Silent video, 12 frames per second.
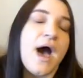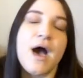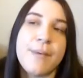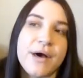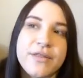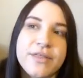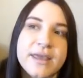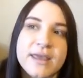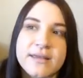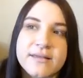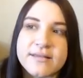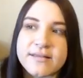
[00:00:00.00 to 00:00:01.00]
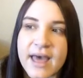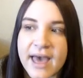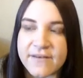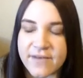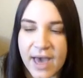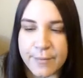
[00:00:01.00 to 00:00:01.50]
about things that
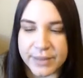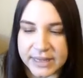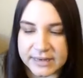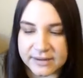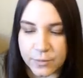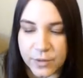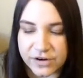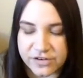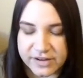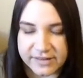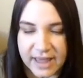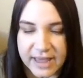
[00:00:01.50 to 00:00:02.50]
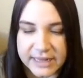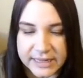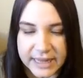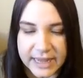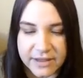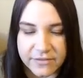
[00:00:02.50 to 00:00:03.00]
have happened and where she's at in
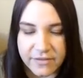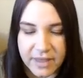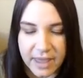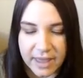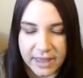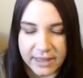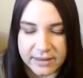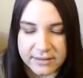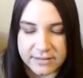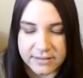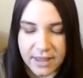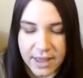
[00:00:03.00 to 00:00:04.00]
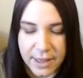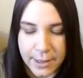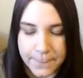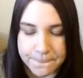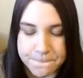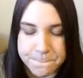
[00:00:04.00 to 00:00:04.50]
life. And
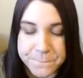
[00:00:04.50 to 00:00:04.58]
um,